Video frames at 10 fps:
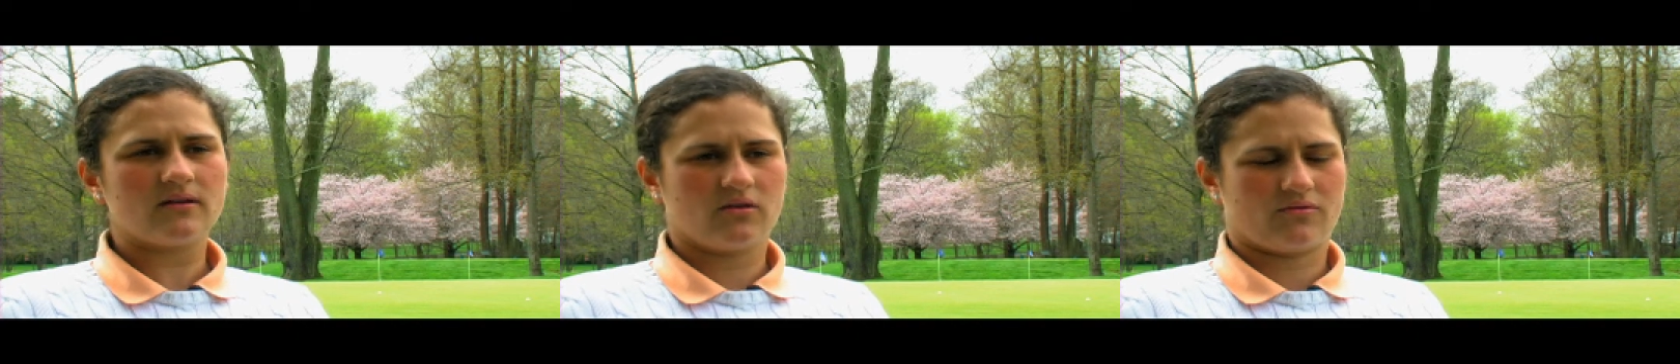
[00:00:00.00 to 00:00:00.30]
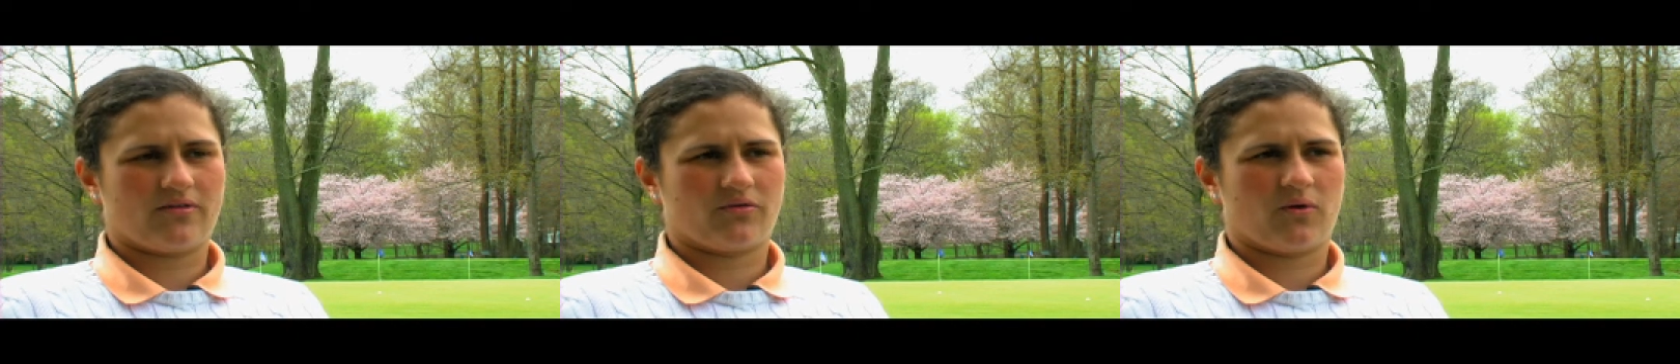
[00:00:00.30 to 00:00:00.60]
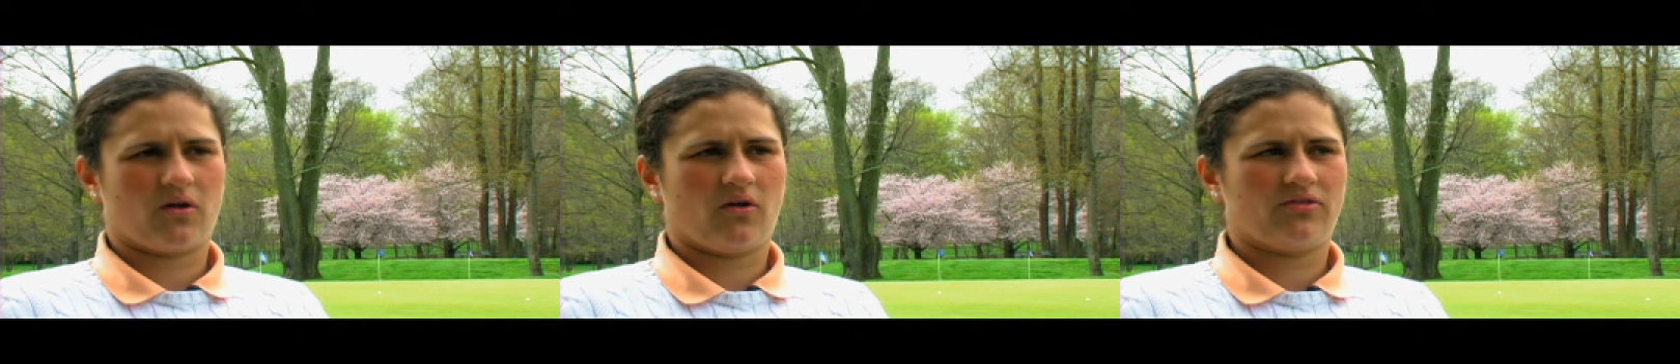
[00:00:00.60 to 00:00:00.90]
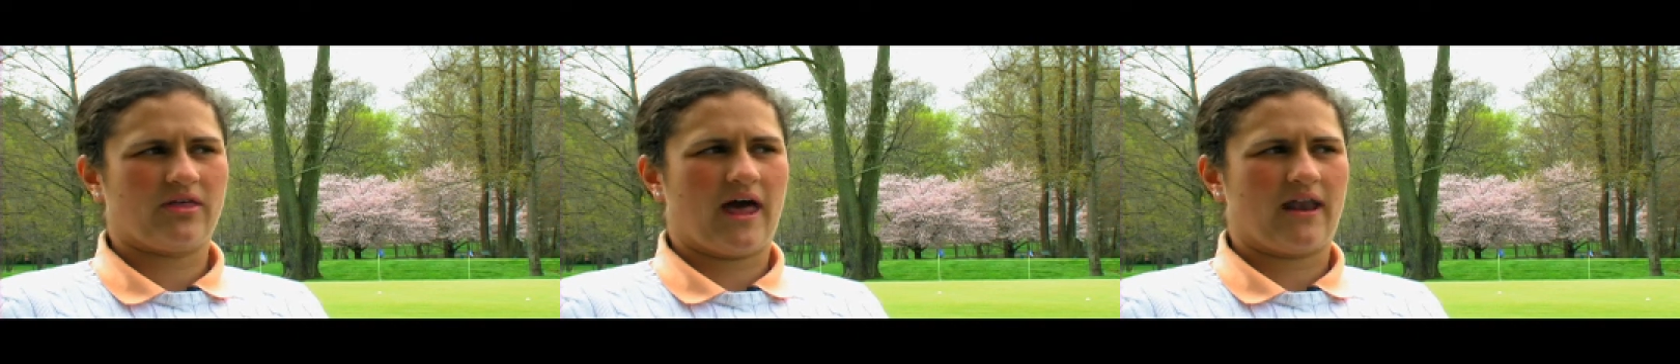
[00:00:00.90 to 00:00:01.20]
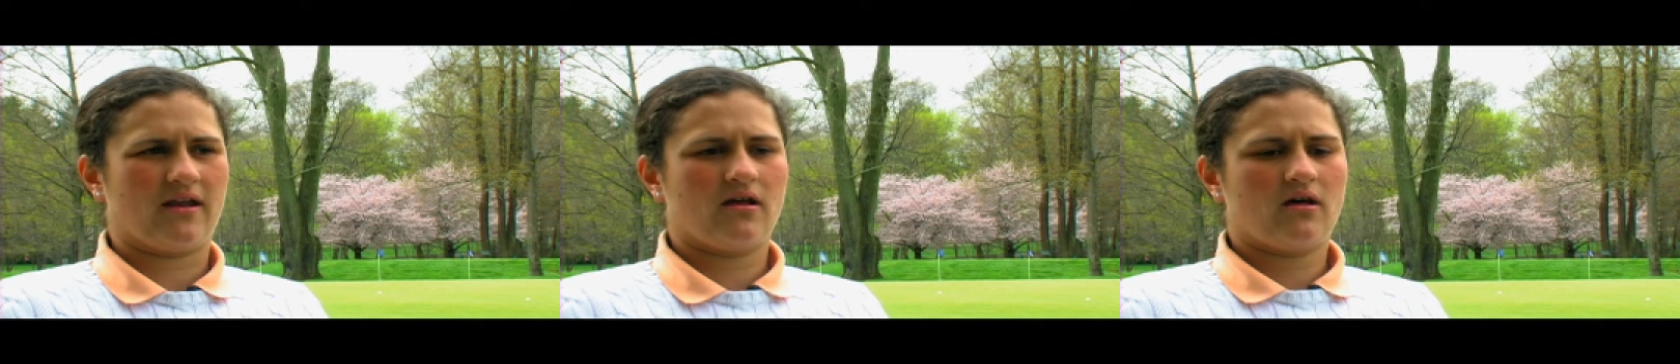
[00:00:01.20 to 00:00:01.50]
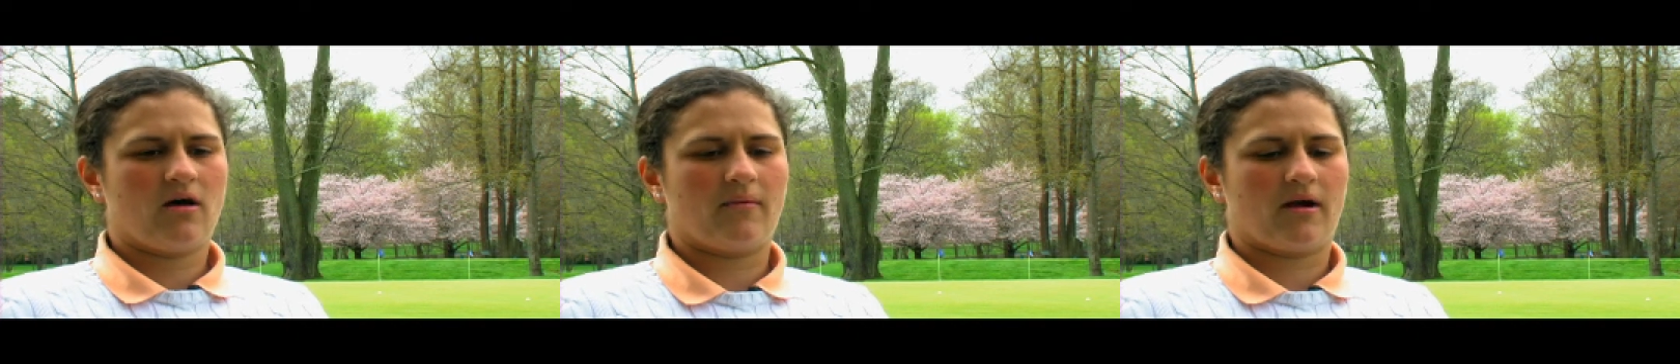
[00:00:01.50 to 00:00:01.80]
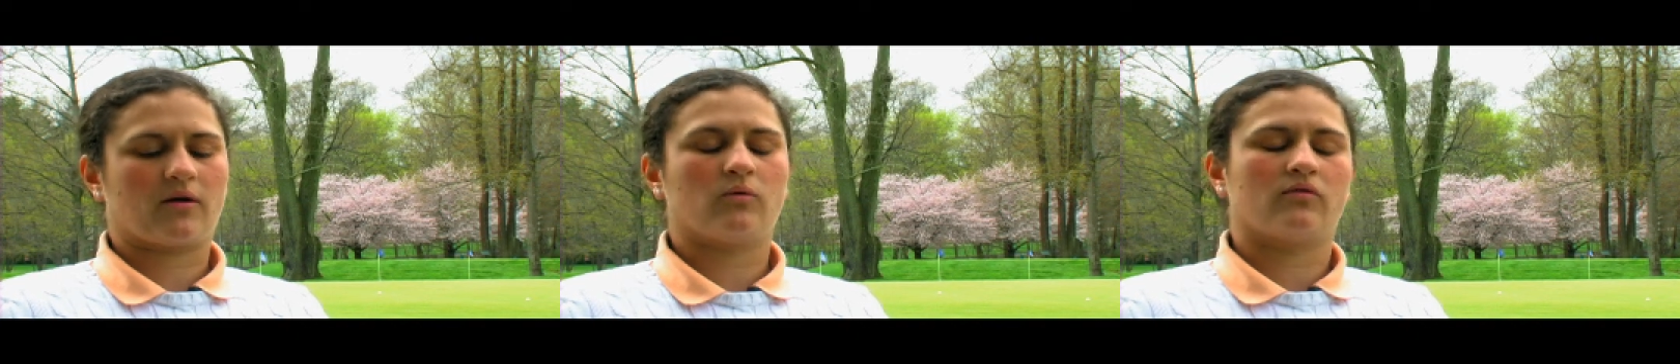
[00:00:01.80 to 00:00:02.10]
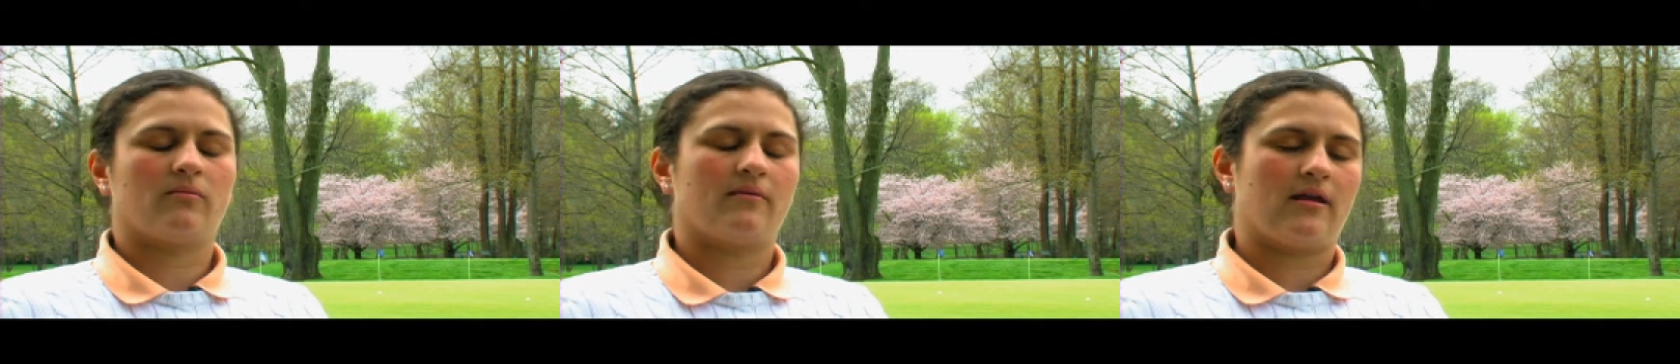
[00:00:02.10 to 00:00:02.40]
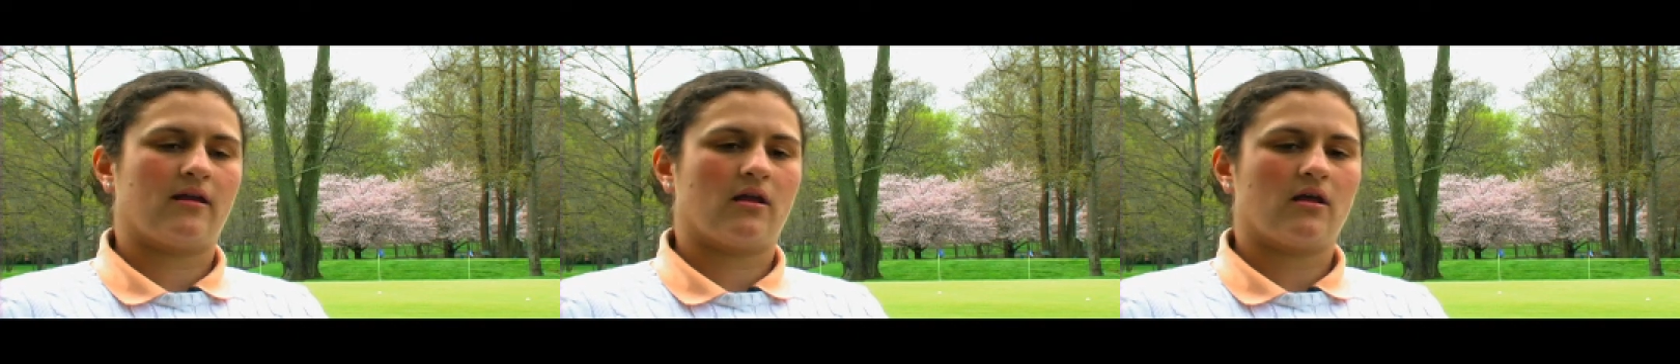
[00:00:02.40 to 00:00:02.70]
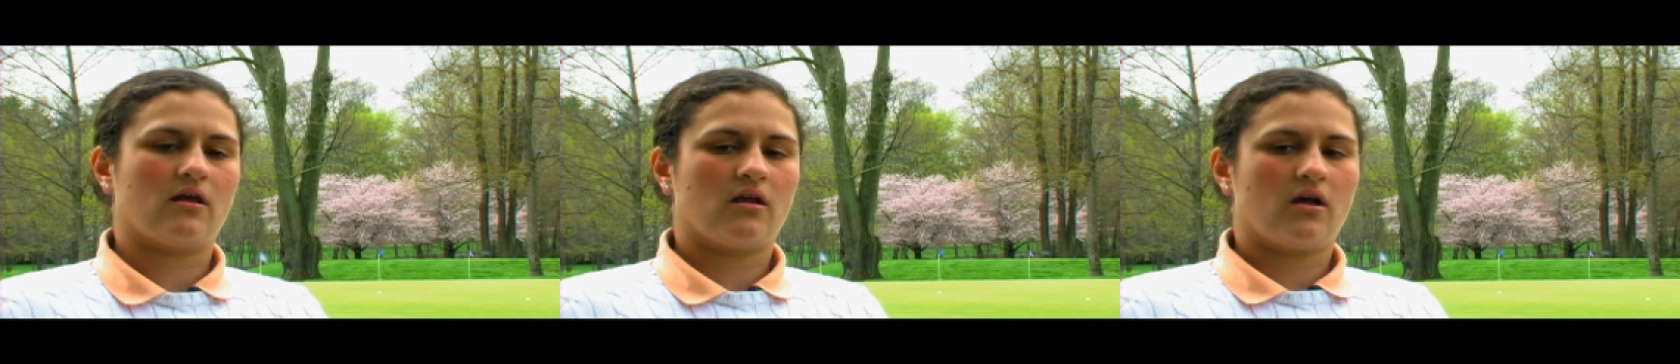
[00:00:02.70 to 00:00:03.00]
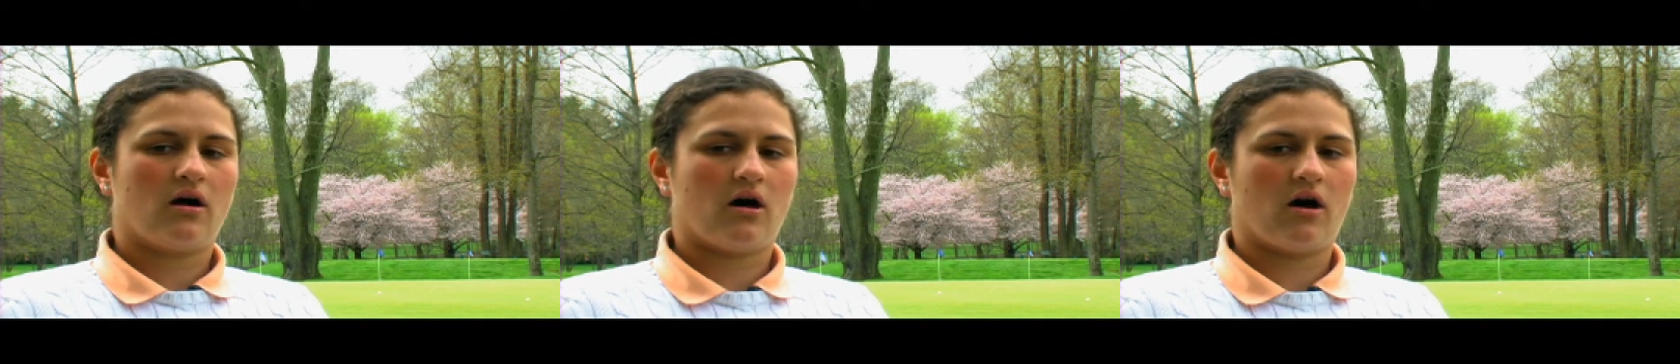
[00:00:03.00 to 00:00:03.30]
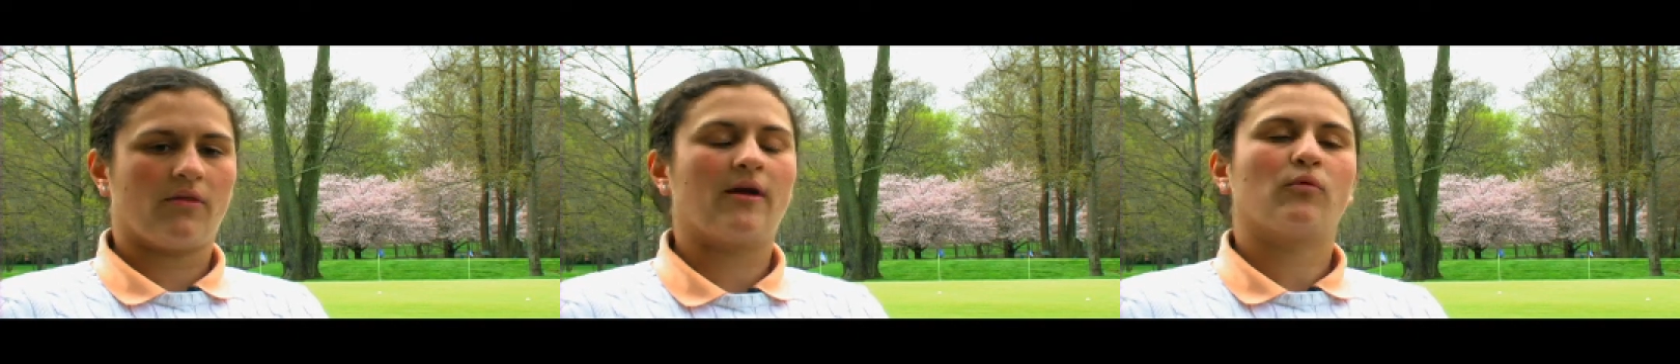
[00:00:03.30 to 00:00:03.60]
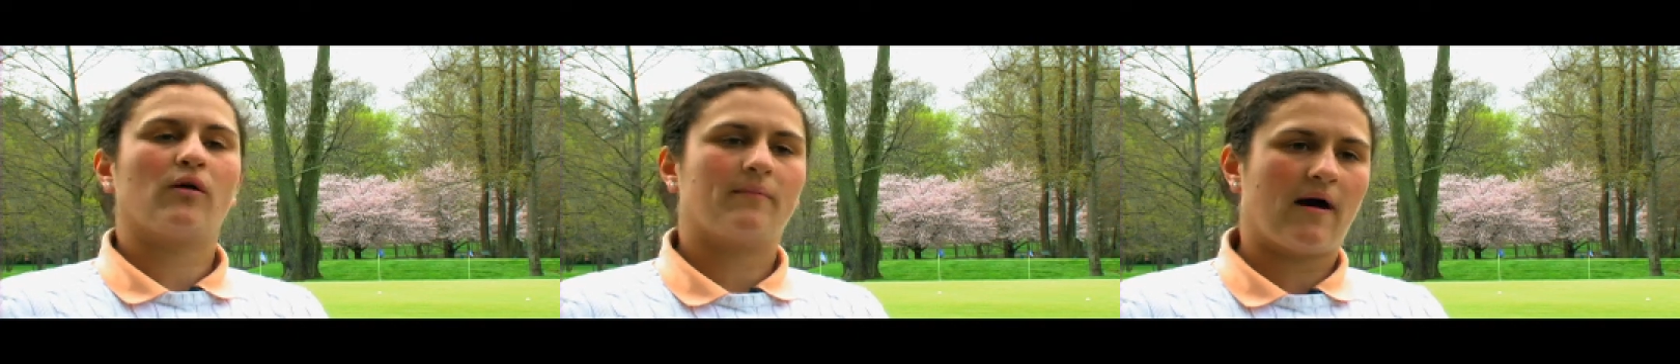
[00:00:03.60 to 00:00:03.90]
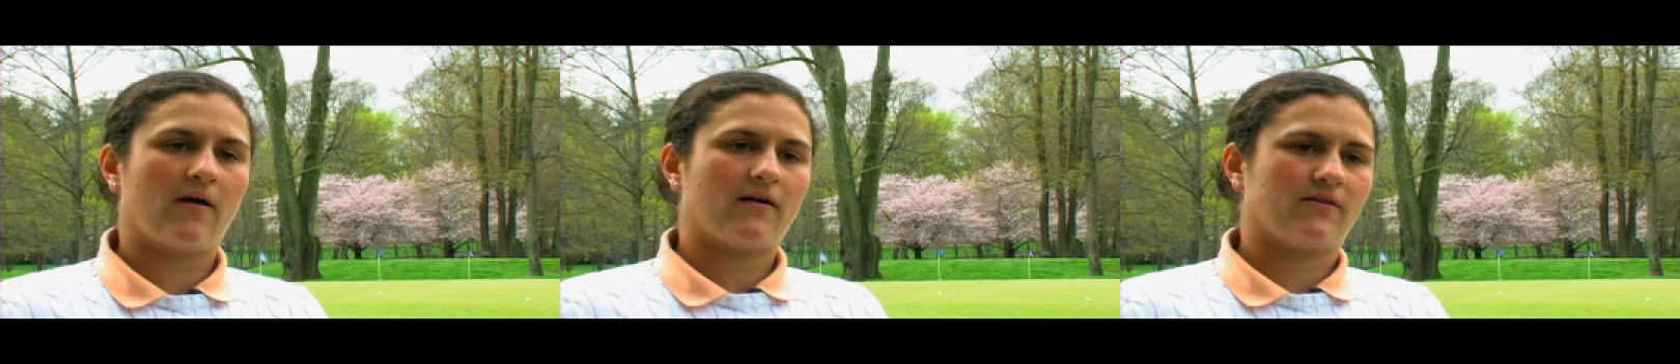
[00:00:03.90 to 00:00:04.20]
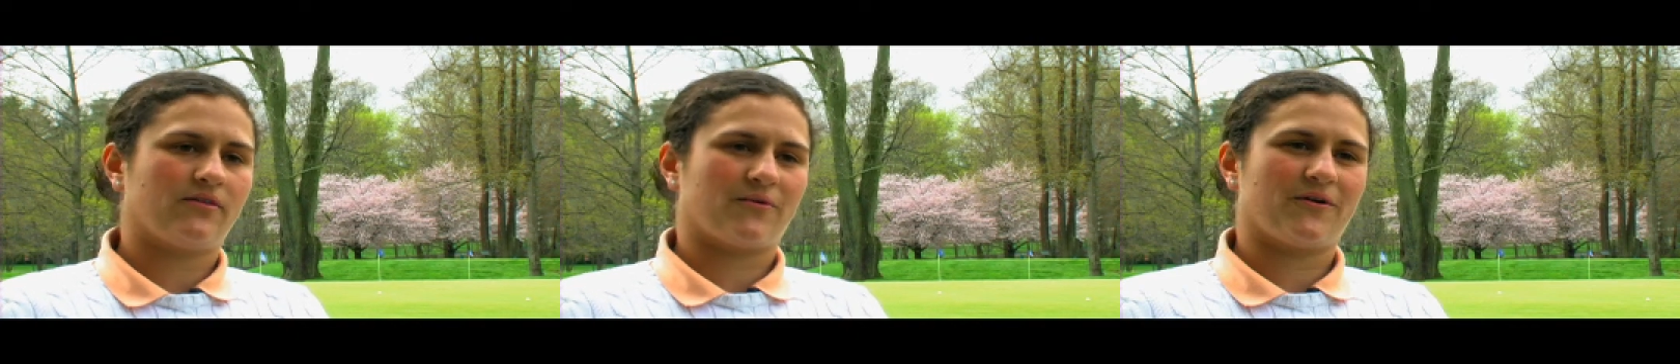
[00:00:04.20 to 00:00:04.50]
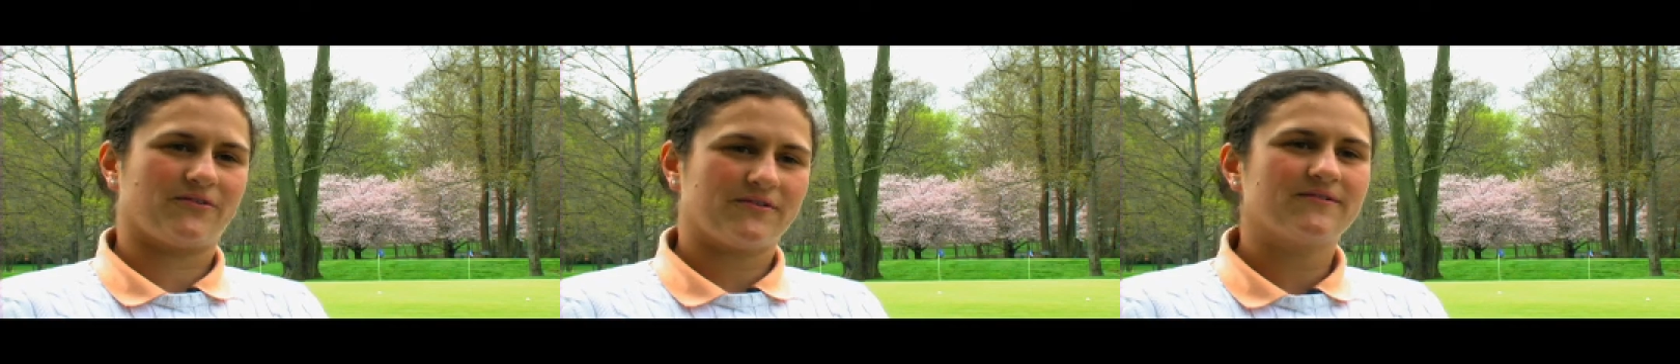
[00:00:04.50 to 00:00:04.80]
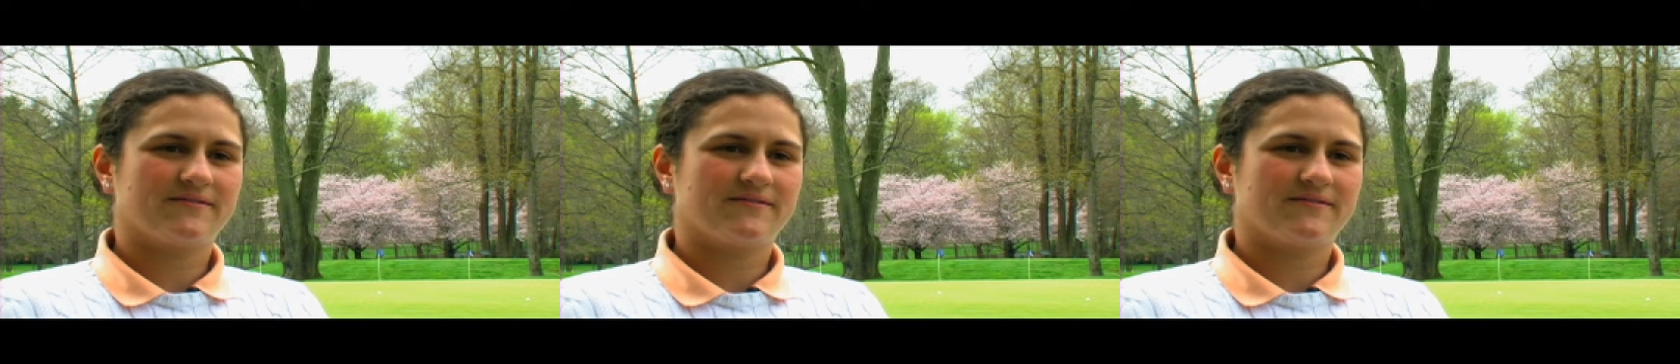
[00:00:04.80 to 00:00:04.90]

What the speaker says: throughout the world, that America will remain the #1 power in the world.